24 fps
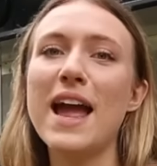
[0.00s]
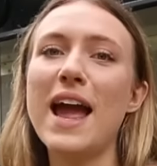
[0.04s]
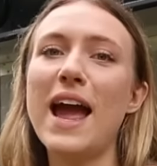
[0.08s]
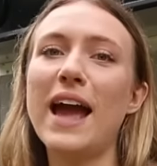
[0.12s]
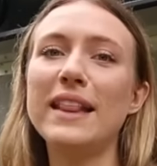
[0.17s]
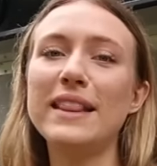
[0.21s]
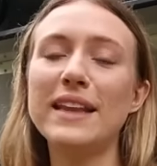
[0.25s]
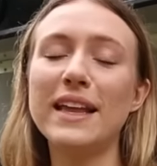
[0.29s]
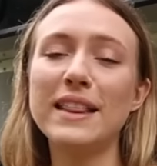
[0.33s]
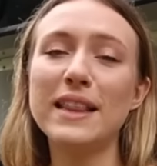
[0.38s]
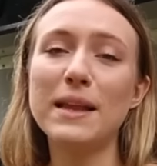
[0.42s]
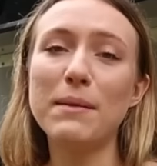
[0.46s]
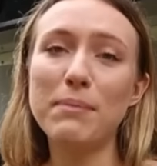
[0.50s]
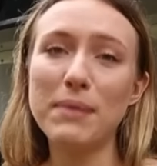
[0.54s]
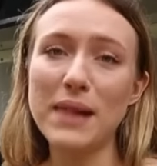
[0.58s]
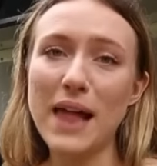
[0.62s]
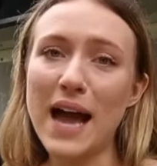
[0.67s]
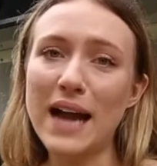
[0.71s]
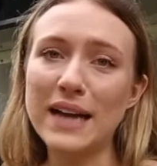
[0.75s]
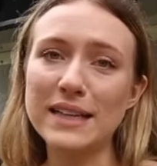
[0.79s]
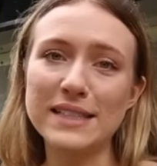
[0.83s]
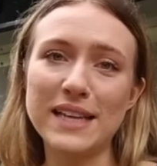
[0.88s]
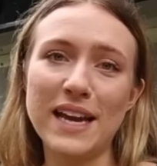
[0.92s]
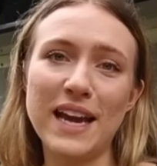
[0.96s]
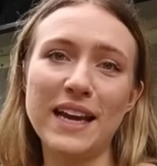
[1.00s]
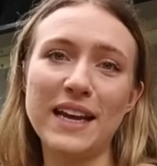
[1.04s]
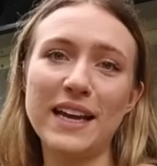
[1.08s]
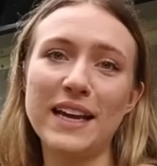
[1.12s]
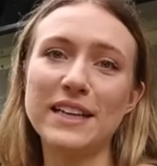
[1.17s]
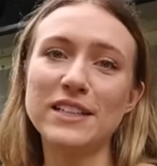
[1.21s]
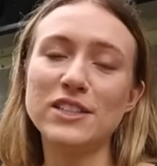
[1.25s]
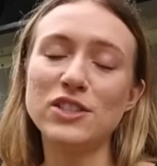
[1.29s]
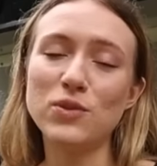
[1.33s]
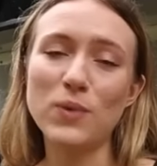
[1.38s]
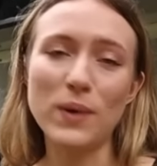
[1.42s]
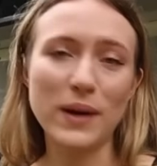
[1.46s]
and then the black tank
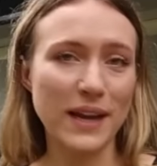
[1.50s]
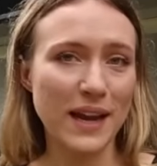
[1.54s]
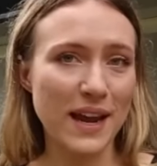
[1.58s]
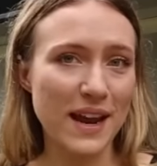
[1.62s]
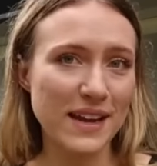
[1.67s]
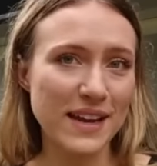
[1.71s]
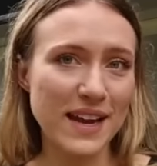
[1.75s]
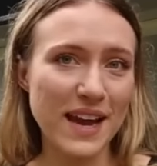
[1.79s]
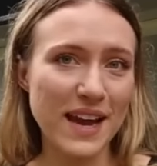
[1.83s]
is 28